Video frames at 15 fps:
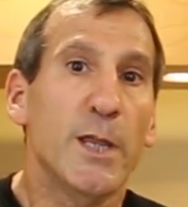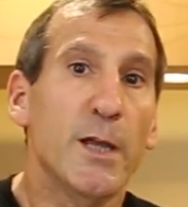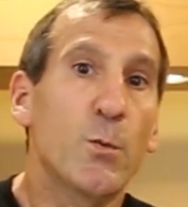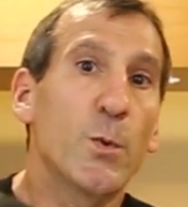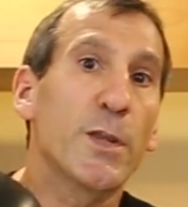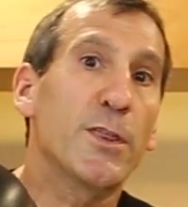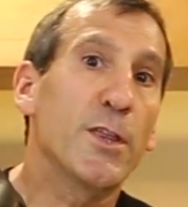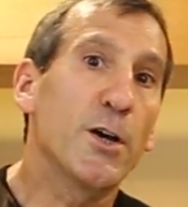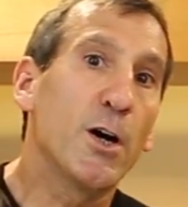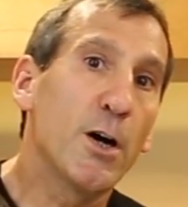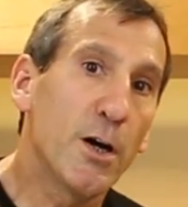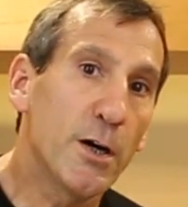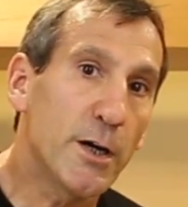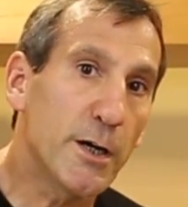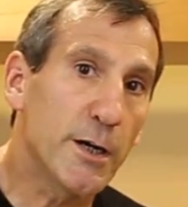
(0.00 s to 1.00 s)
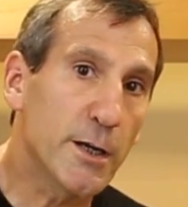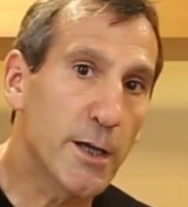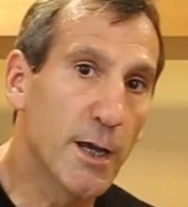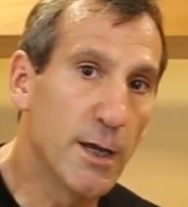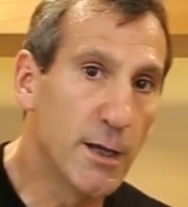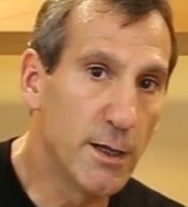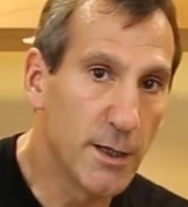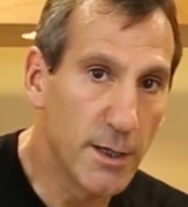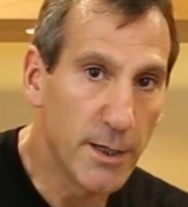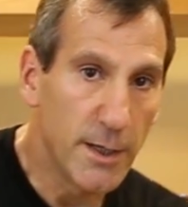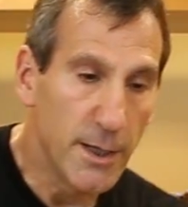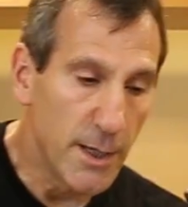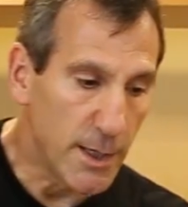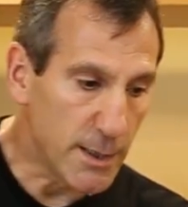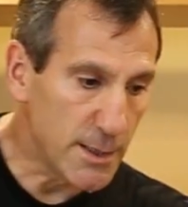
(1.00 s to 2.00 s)
thing with the hook.
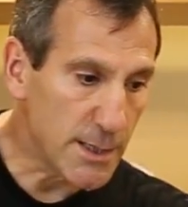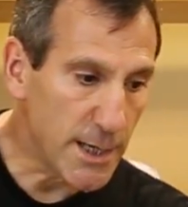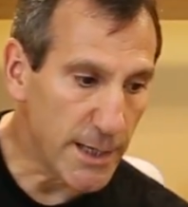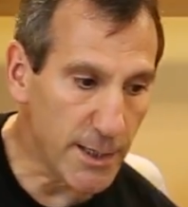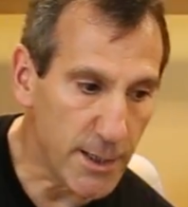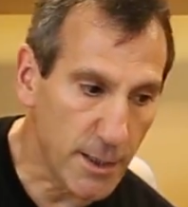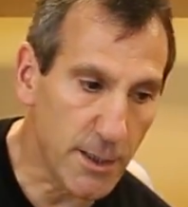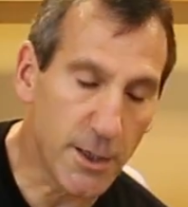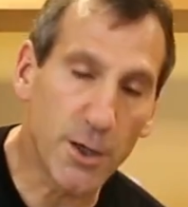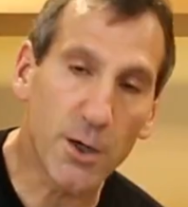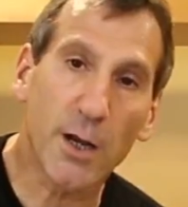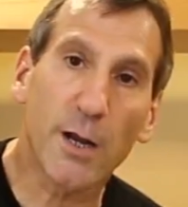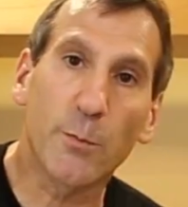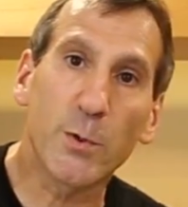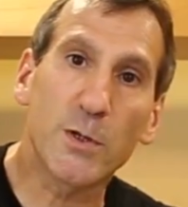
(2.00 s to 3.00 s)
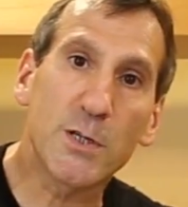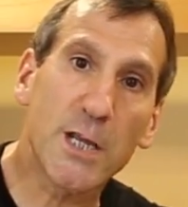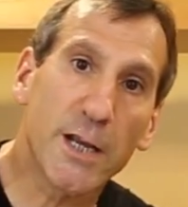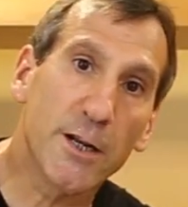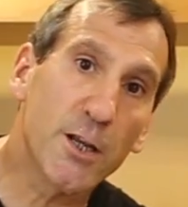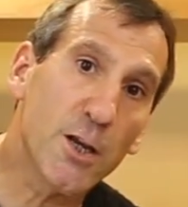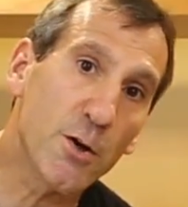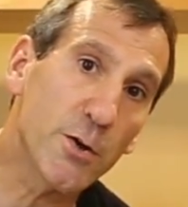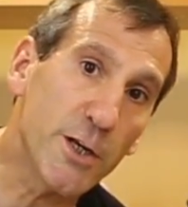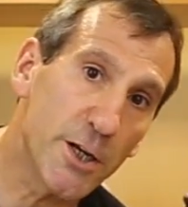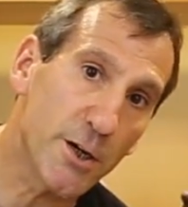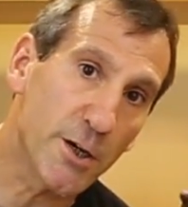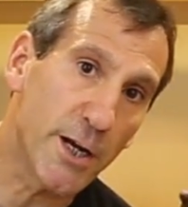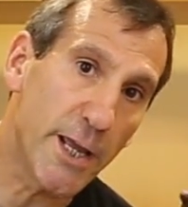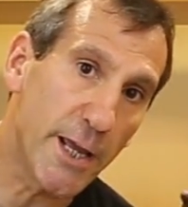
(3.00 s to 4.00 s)
Your elbow's going to go to
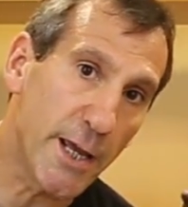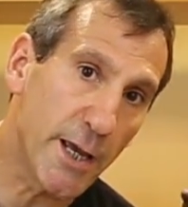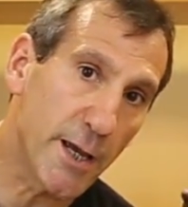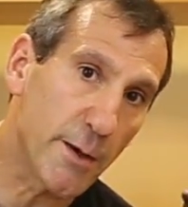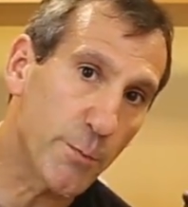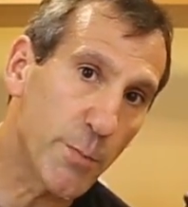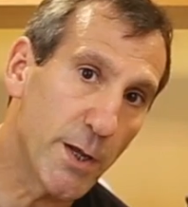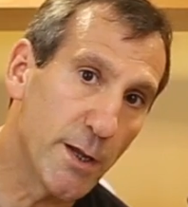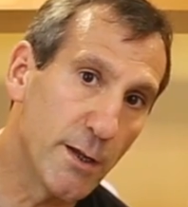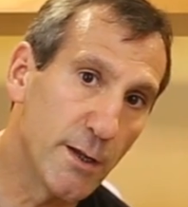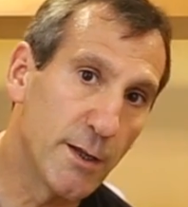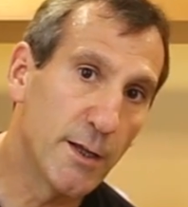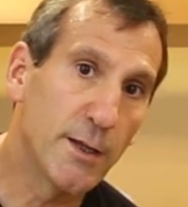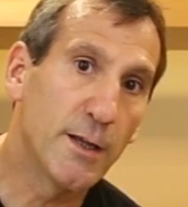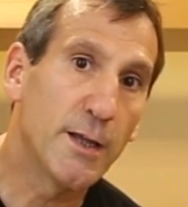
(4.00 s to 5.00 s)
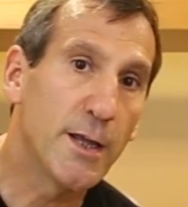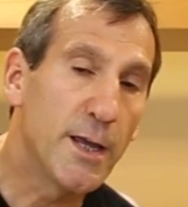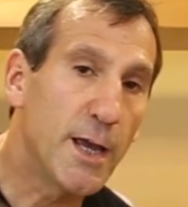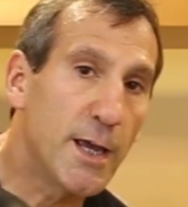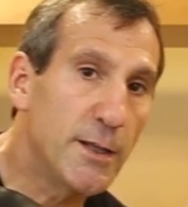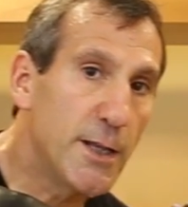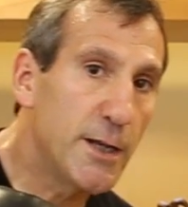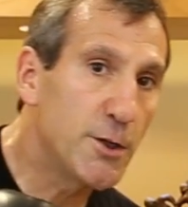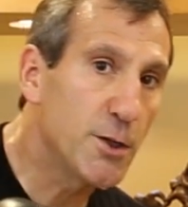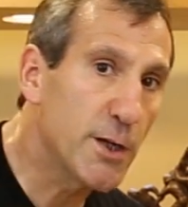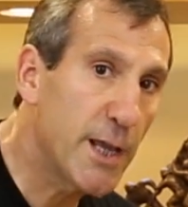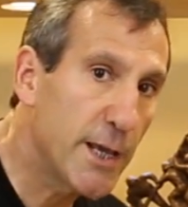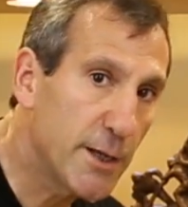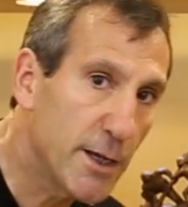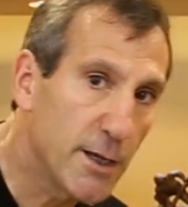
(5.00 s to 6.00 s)
your hip, and then you're
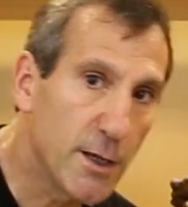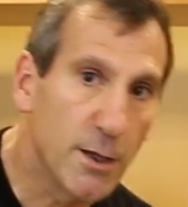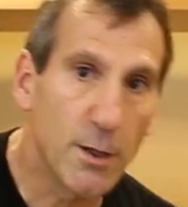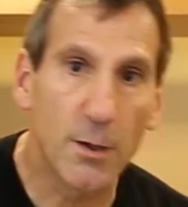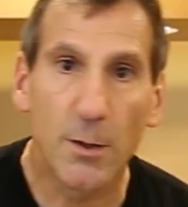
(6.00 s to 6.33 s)
going to